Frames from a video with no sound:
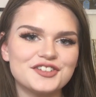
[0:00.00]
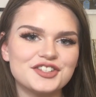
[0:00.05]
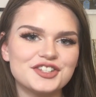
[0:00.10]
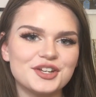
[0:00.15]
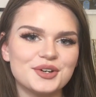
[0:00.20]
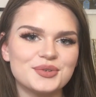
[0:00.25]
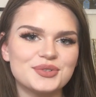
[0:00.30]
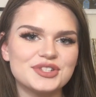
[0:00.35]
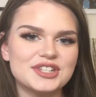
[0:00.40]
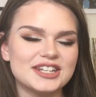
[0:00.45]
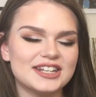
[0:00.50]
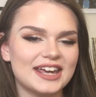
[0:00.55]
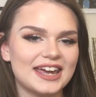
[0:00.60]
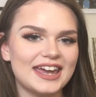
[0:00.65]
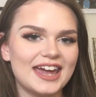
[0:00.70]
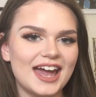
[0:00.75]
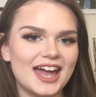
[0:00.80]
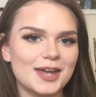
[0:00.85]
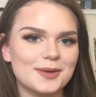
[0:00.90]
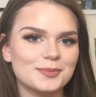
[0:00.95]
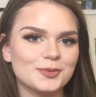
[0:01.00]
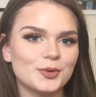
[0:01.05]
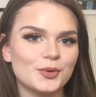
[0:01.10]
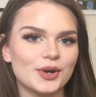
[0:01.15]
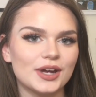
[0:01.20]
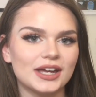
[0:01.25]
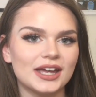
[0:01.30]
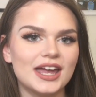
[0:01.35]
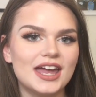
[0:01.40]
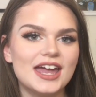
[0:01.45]
So today I am
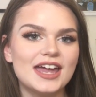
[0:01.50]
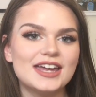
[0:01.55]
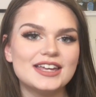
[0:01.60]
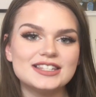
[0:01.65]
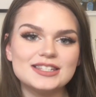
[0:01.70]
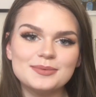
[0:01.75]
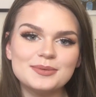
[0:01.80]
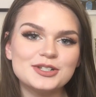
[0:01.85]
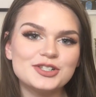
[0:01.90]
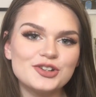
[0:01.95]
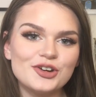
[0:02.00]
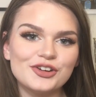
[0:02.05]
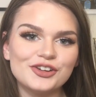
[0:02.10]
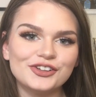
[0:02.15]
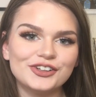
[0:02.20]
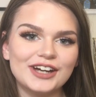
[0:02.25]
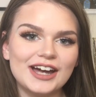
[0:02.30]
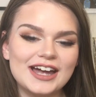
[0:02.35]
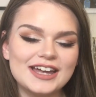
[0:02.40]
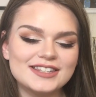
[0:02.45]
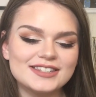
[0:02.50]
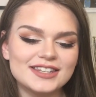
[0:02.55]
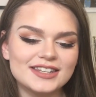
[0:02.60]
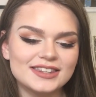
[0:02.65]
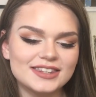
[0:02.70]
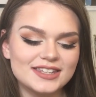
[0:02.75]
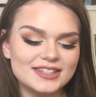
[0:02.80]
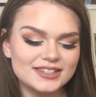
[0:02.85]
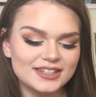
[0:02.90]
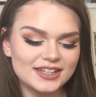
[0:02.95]
going to be showing you guys
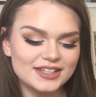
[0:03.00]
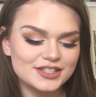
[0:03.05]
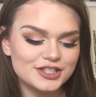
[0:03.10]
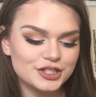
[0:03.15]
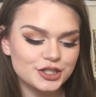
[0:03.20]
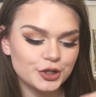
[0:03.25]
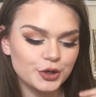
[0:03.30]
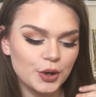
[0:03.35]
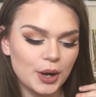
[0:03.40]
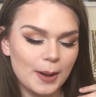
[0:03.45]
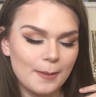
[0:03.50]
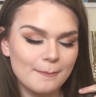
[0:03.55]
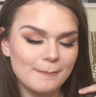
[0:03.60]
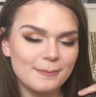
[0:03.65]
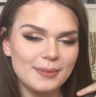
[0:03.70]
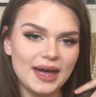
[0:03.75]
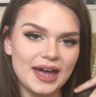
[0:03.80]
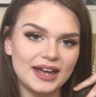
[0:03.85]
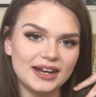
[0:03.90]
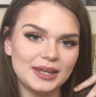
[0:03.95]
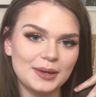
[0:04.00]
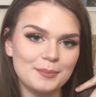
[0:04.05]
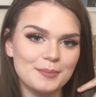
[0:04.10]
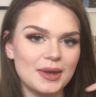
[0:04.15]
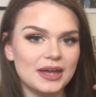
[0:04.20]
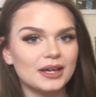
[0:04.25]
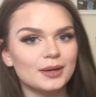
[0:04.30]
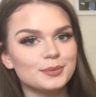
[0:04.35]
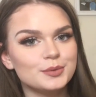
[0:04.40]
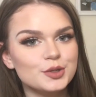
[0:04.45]
this Instagram baddie
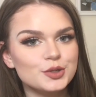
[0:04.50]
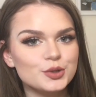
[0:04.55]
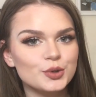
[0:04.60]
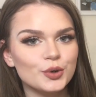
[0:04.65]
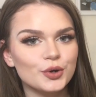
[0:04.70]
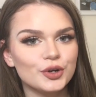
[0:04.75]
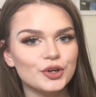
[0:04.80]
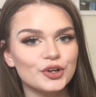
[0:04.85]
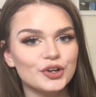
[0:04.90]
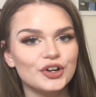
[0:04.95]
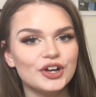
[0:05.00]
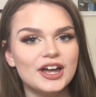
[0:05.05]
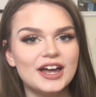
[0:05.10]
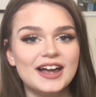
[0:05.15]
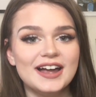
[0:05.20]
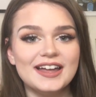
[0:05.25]
makeup tutorial.